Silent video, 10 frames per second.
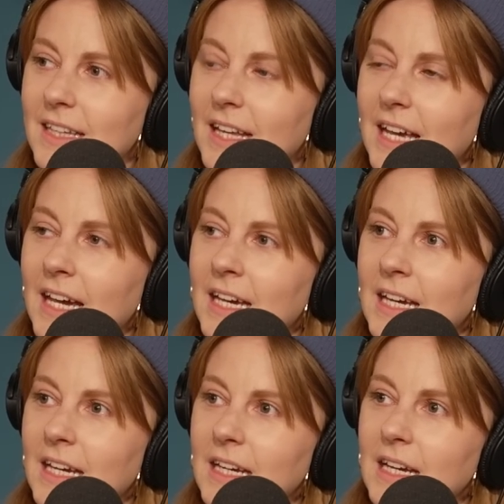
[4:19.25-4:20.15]
Like
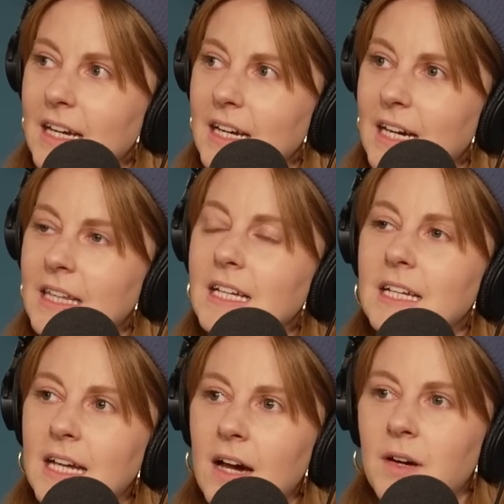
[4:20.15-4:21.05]
I think
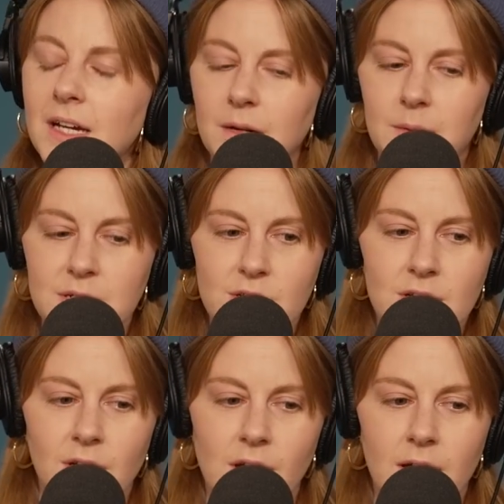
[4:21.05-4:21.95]
now I get questioned
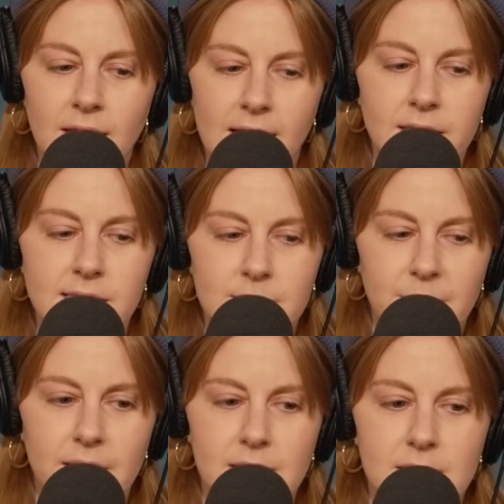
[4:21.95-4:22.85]
a lot less
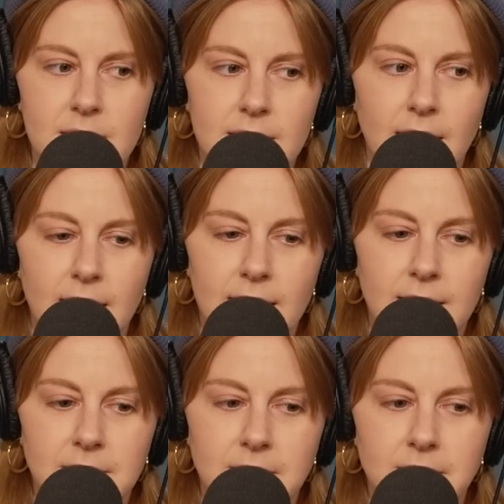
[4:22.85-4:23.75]
because it's like,
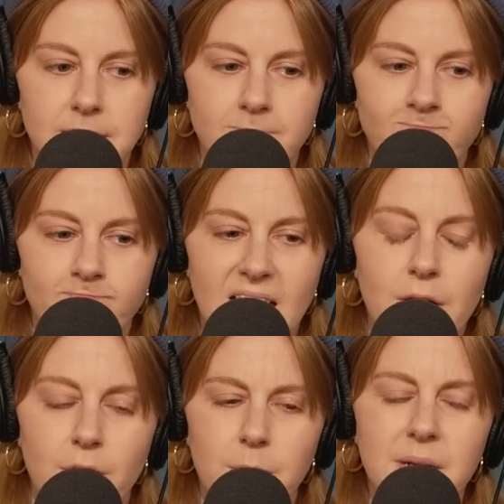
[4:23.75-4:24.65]
I don't
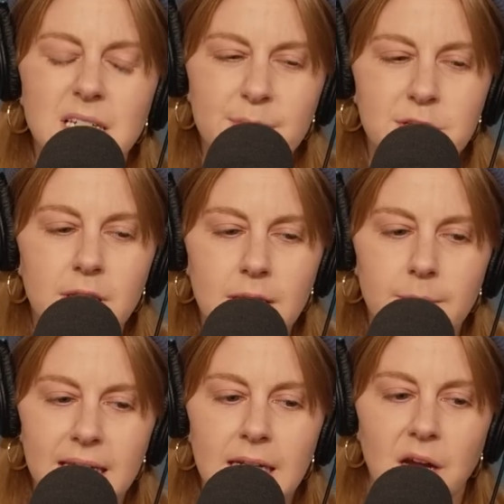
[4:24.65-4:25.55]
know, but especially in the
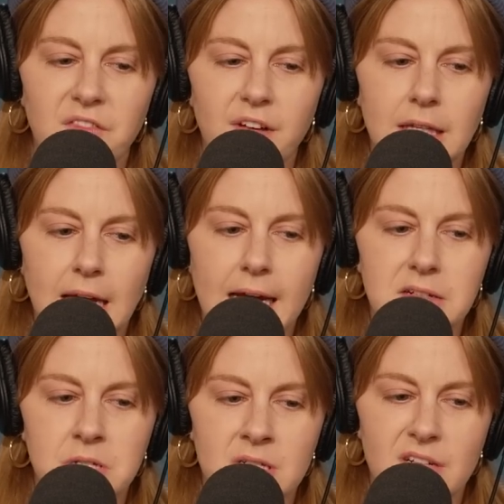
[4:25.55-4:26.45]
beginning, I felt like I had
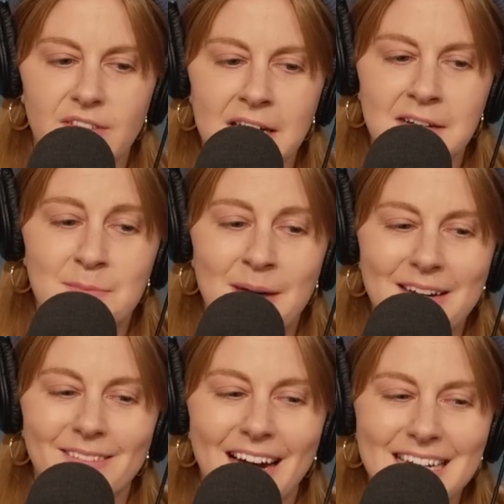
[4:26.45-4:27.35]
to defend my
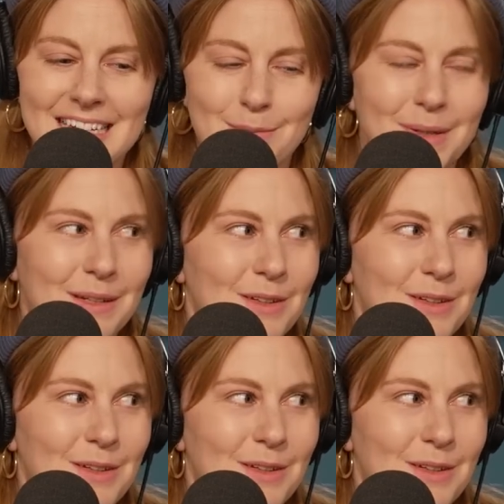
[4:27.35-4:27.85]
right to build